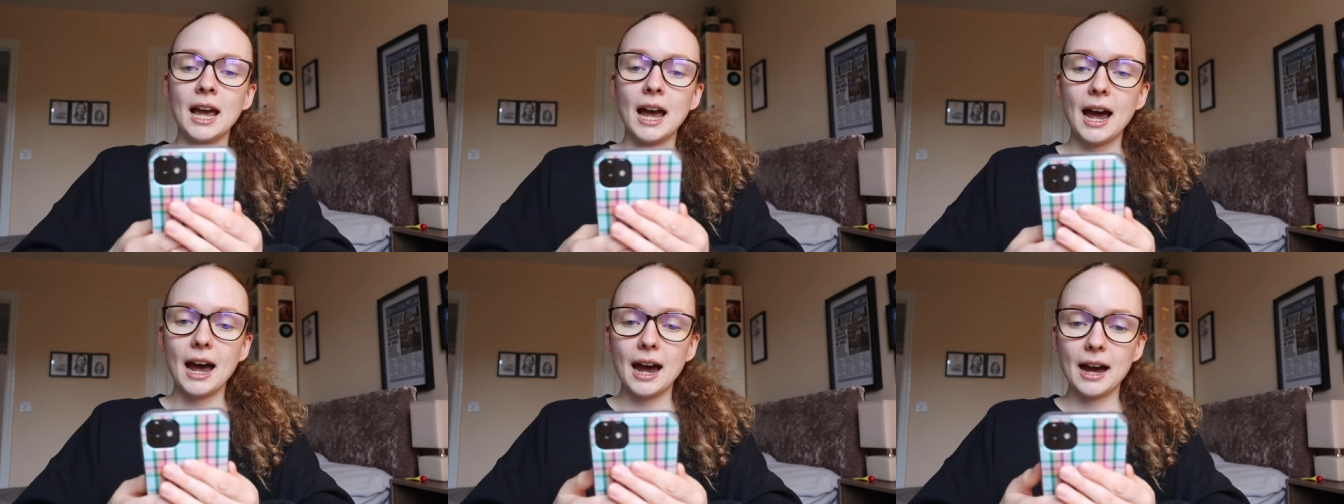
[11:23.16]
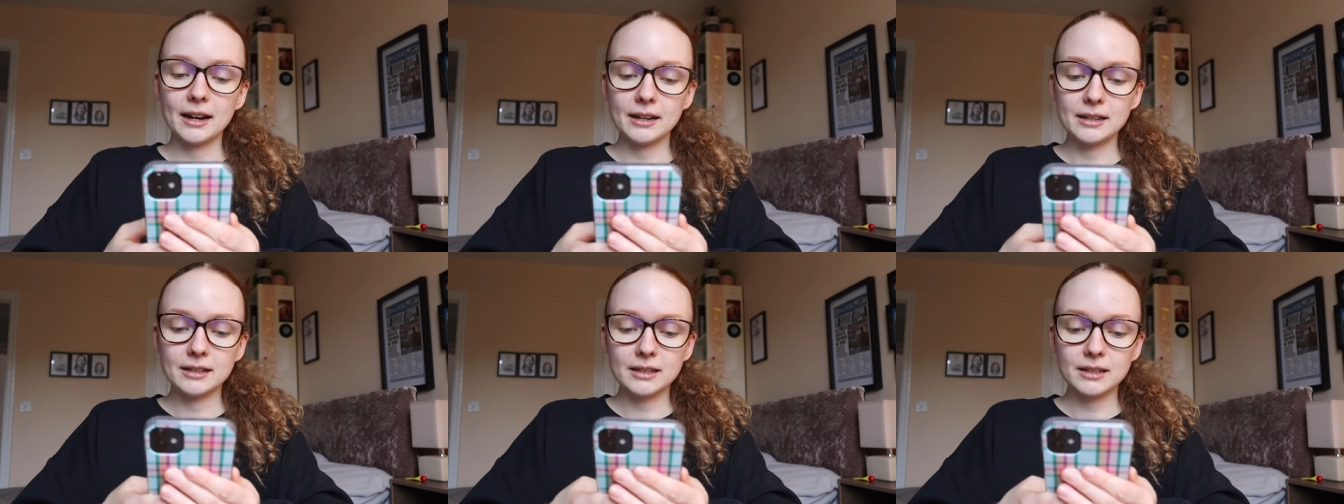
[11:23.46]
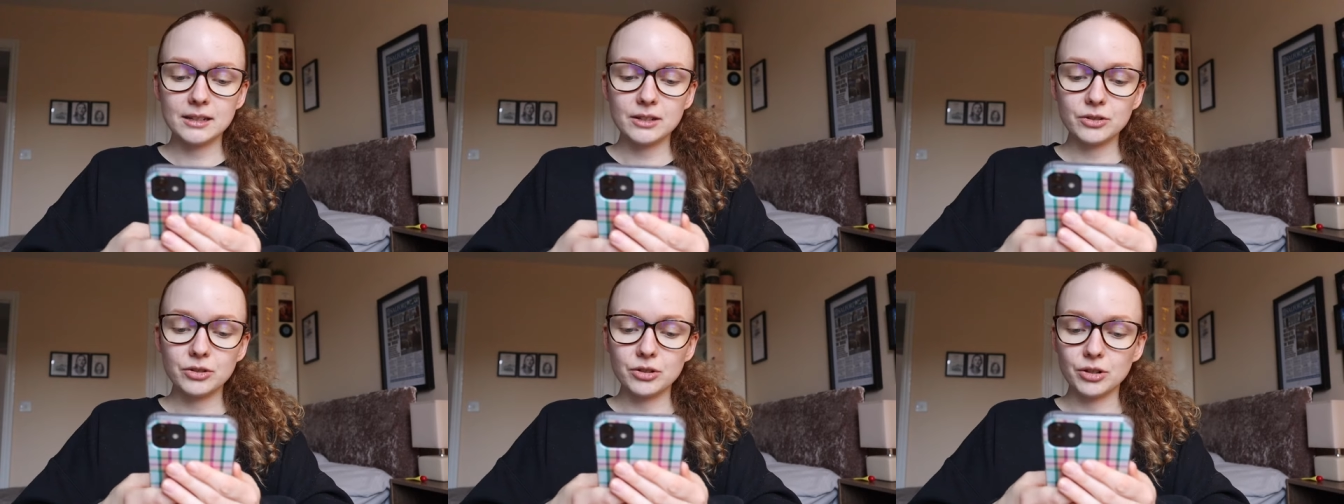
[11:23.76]

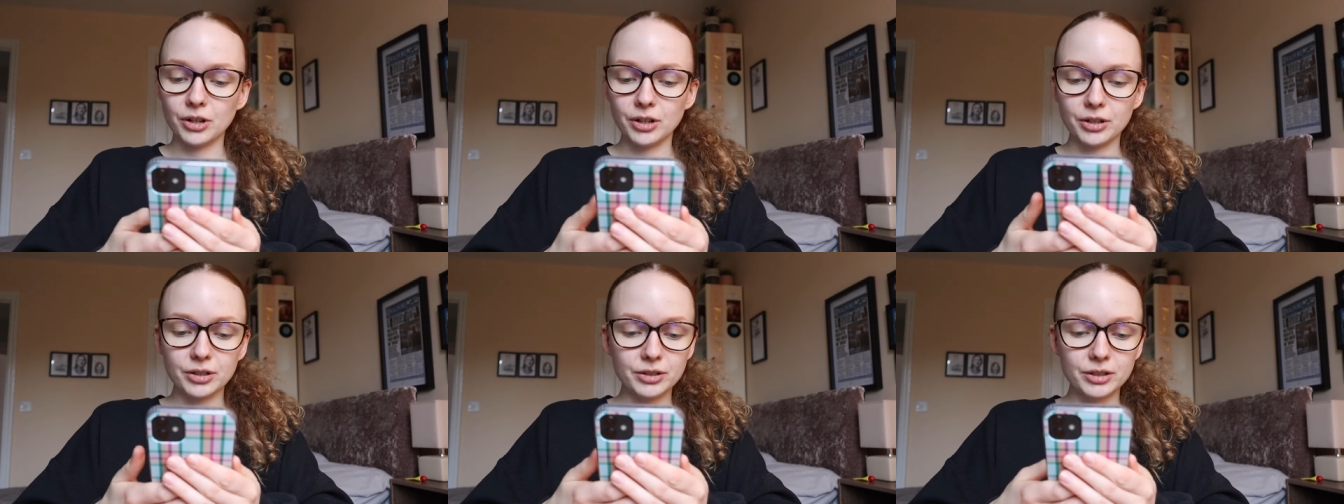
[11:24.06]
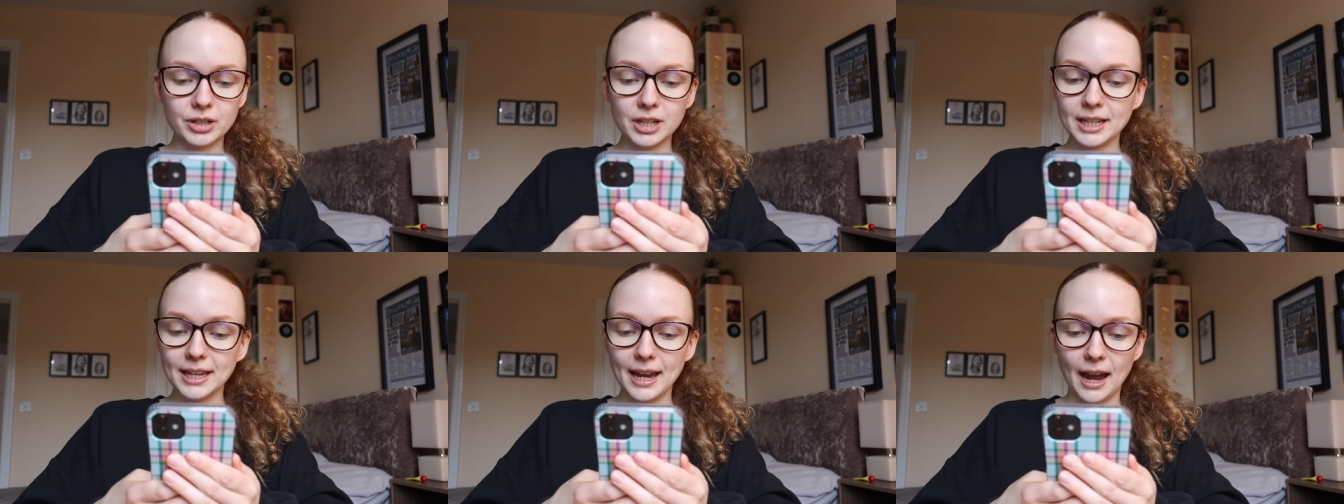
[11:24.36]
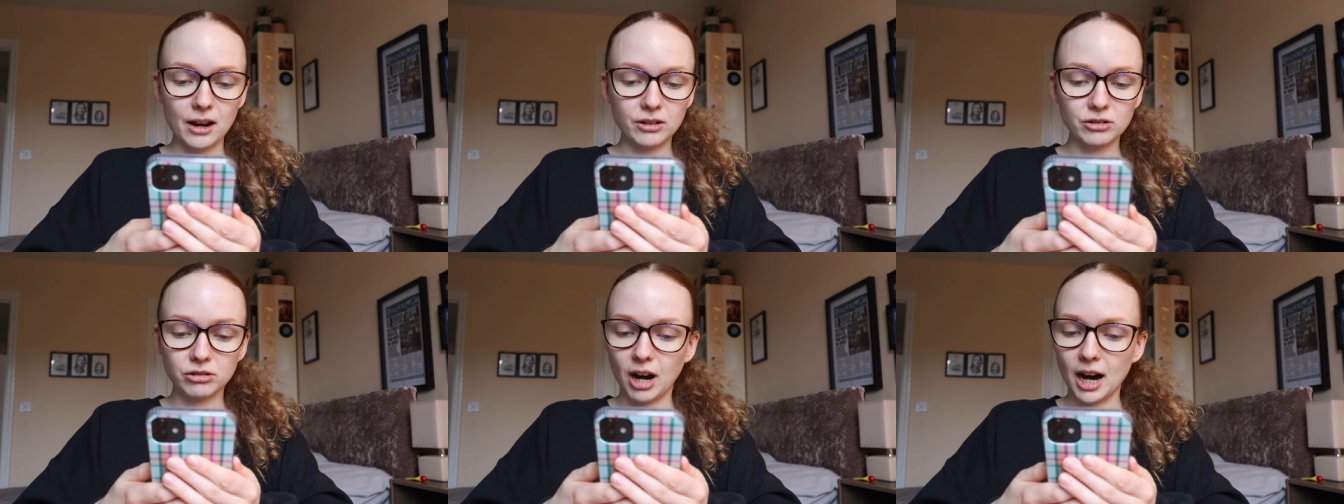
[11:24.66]
and just
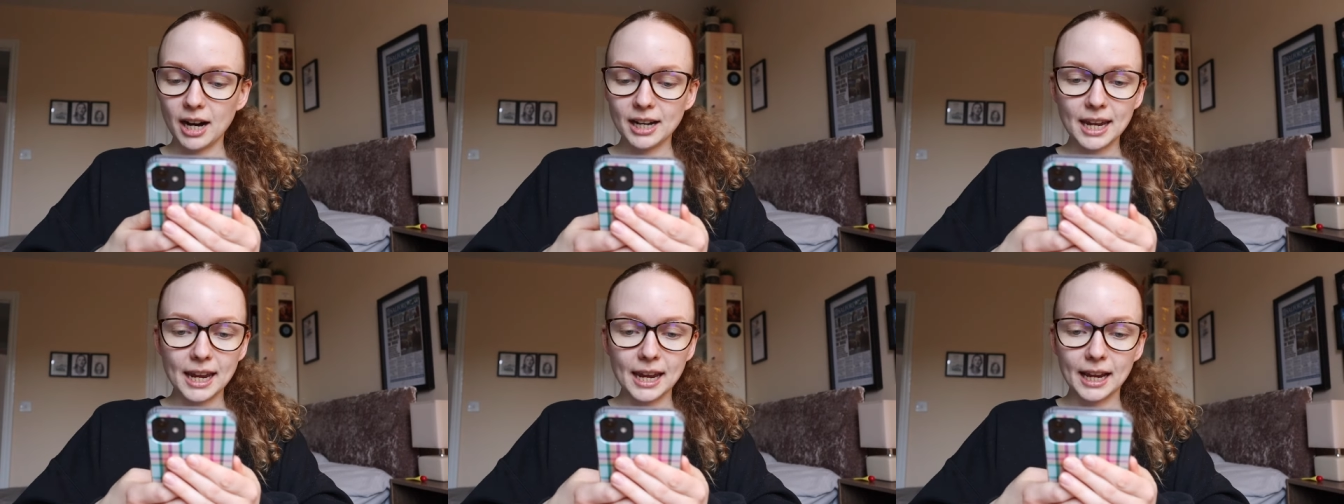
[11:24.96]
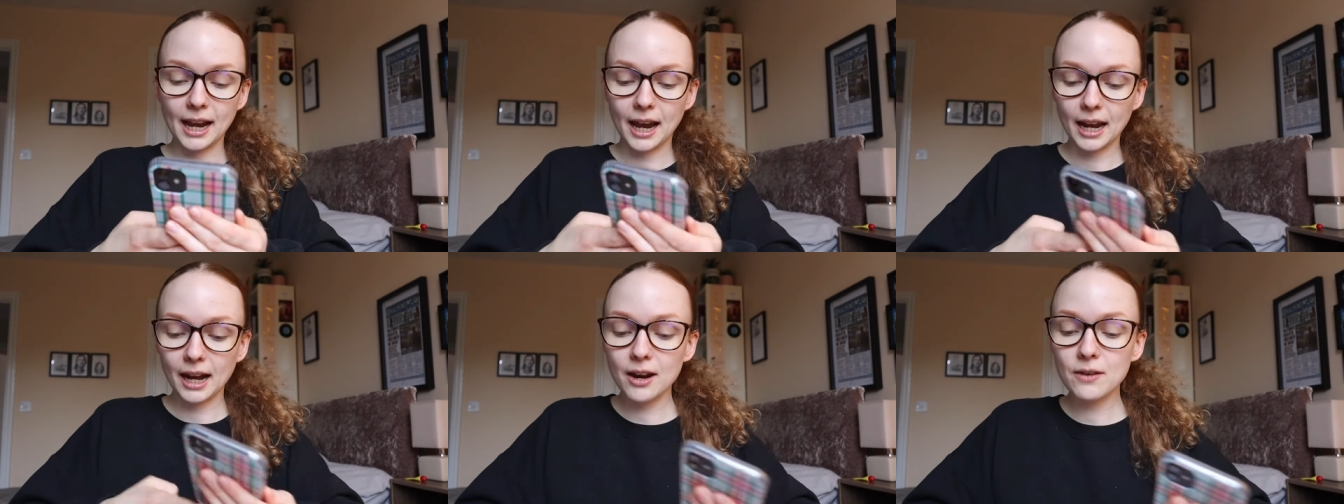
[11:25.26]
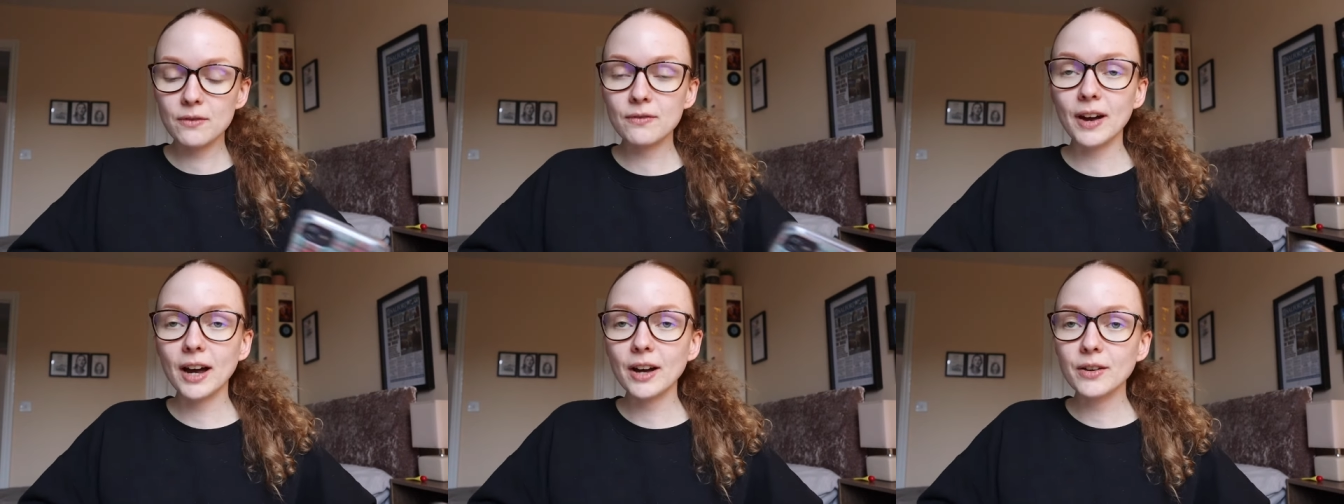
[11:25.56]
get cracking. And
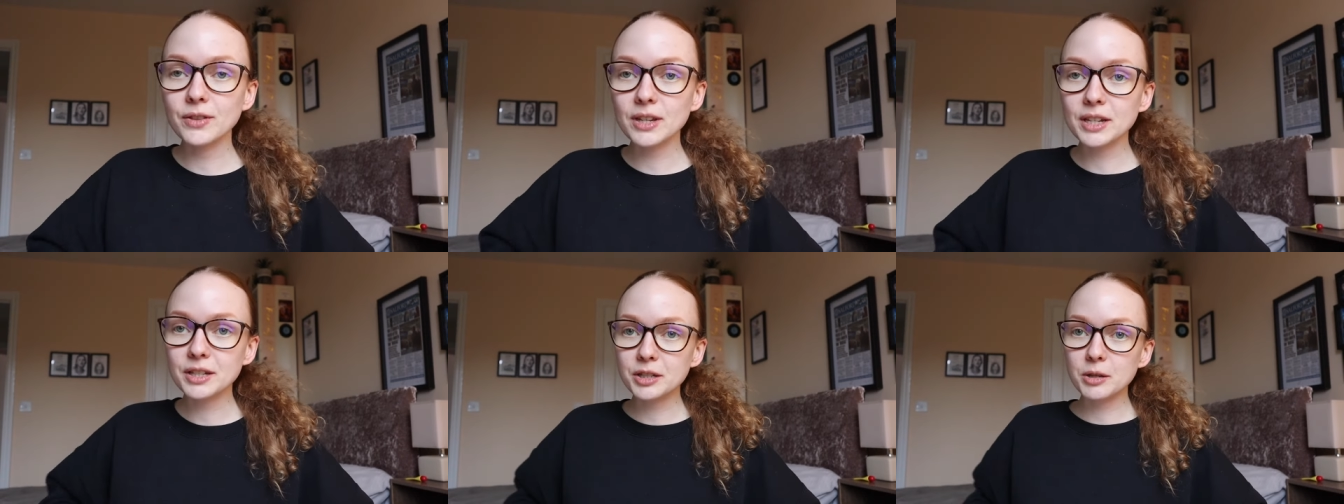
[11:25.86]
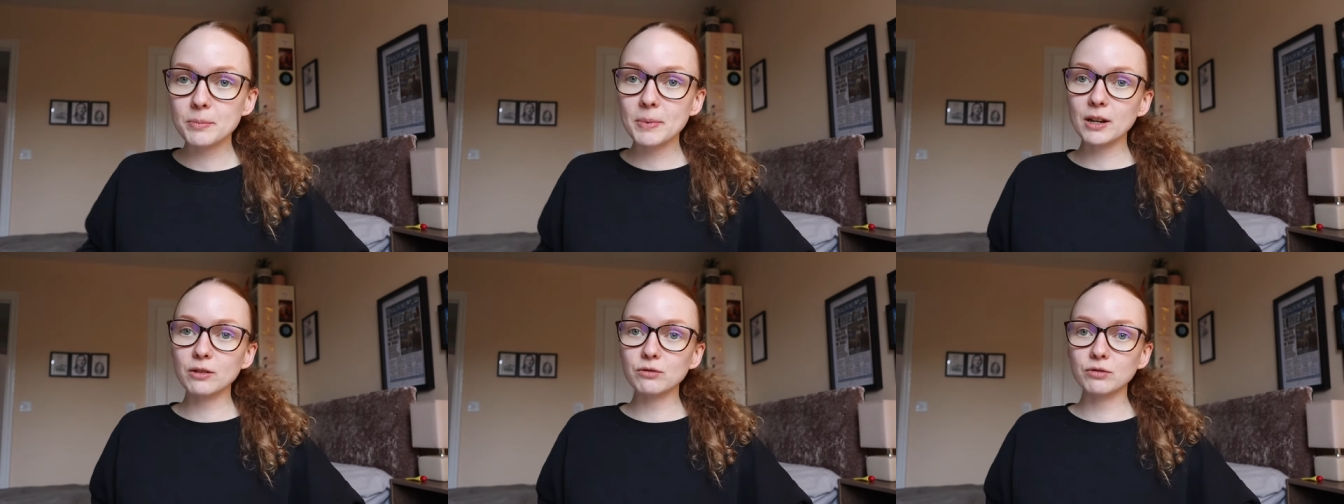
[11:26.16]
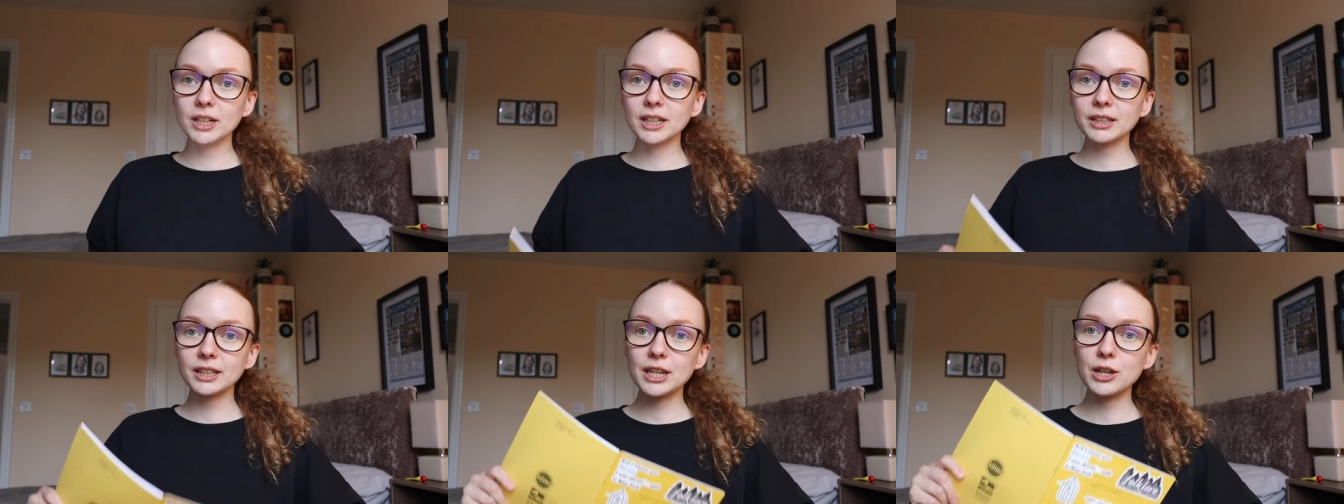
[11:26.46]
I found this to be a
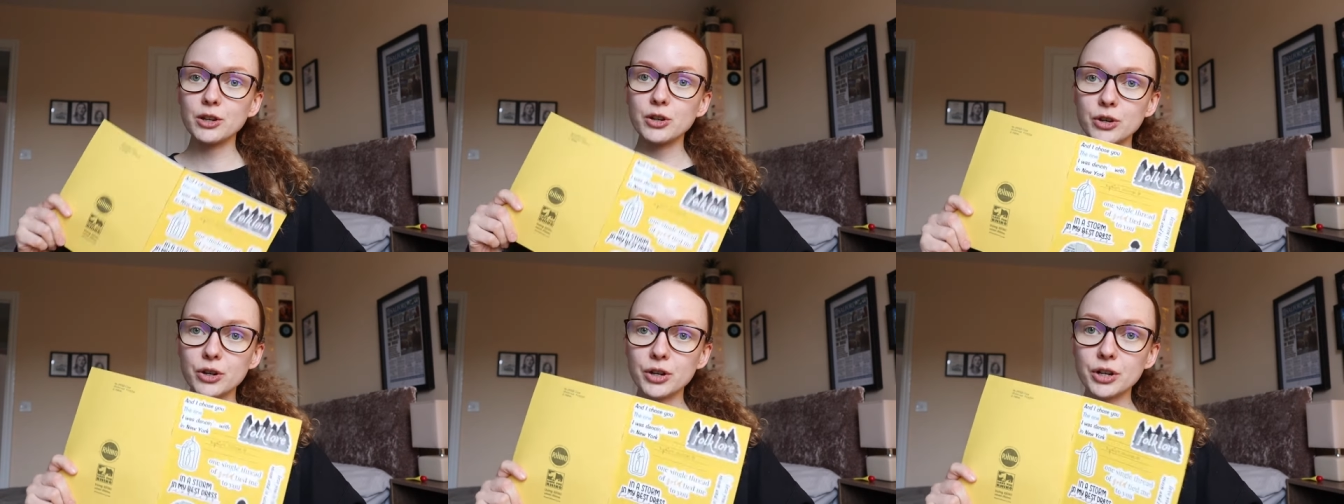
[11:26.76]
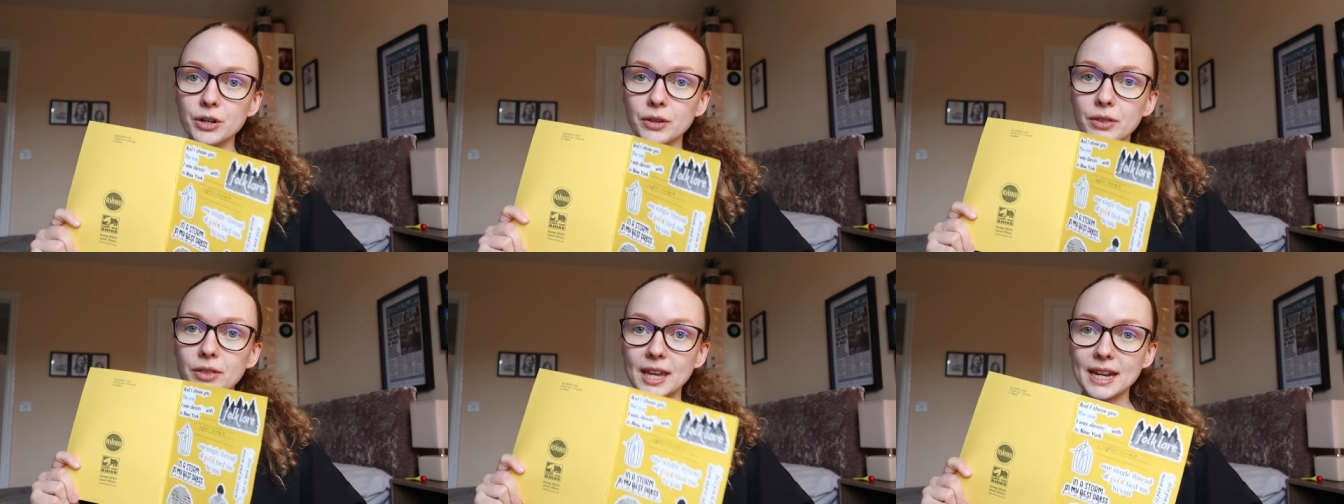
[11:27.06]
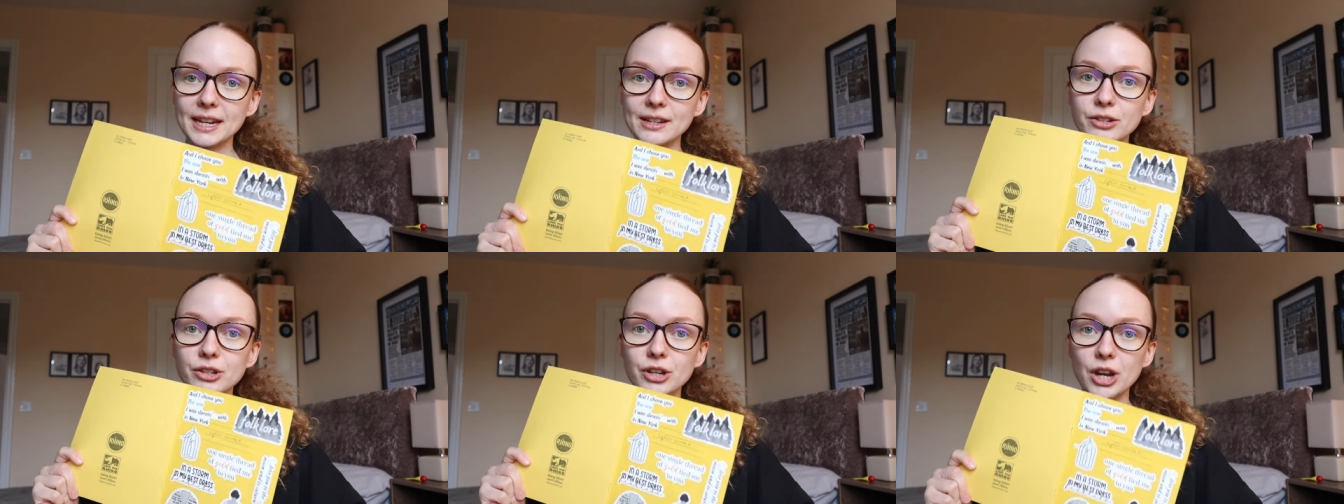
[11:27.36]
really good
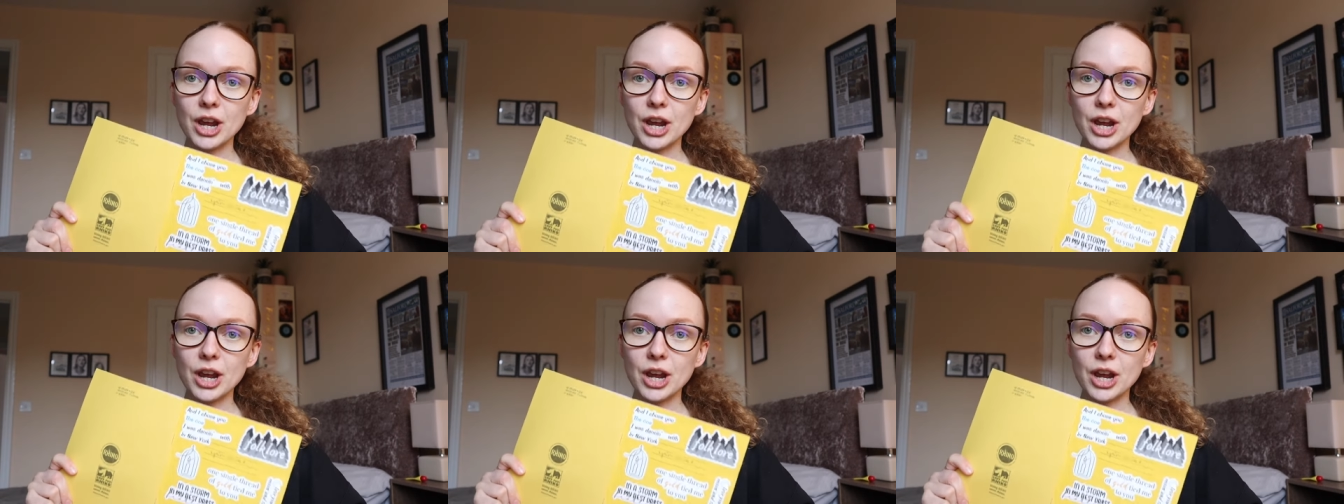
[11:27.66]
thing to